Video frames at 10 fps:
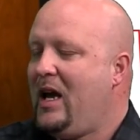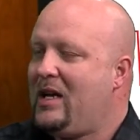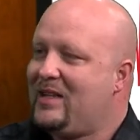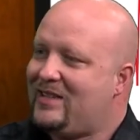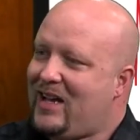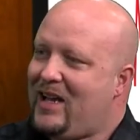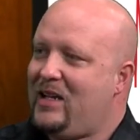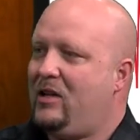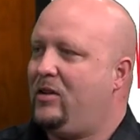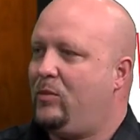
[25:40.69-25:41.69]
And it's that
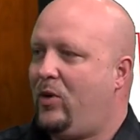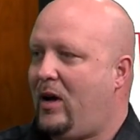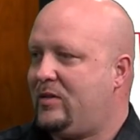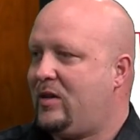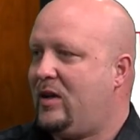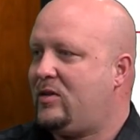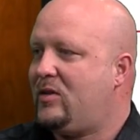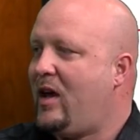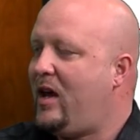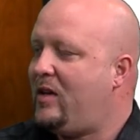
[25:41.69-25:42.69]
healing process
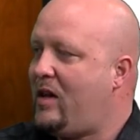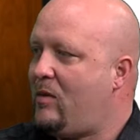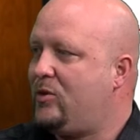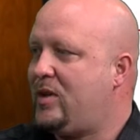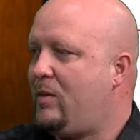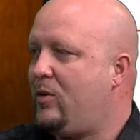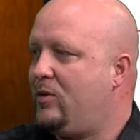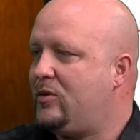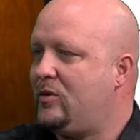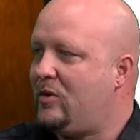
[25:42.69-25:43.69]
that enables that
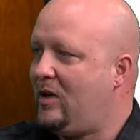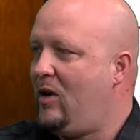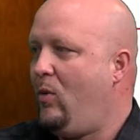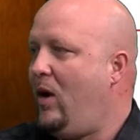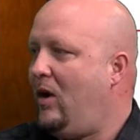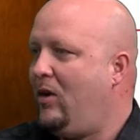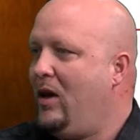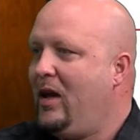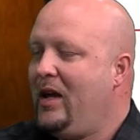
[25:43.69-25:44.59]
person to get well.